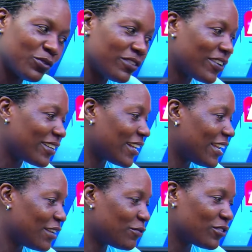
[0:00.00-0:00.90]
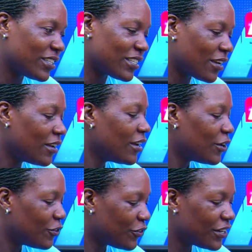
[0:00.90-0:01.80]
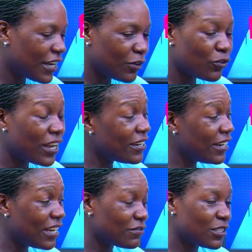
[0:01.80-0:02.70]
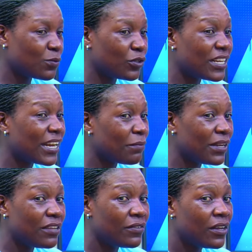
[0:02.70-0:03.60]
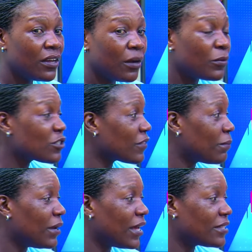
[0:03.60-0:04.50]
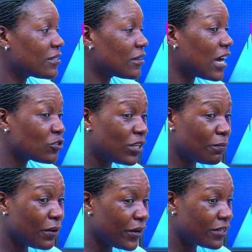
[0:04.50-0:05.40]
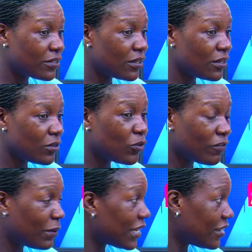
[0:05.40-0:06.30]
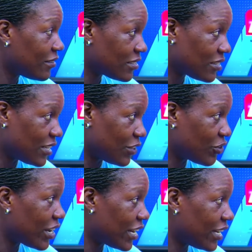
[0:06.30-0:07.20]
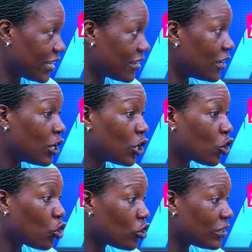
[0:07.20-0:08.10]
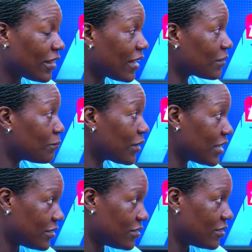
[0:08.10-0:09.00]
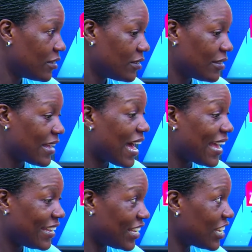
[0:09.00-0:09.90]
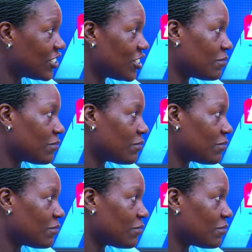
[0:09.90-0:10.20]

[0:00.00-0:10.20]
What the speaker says: we'll run the life all the time. Read and good. And he loves the sport. And I believe most of the players, actually parents who have played in this league, Uganda league, all their kids are engaged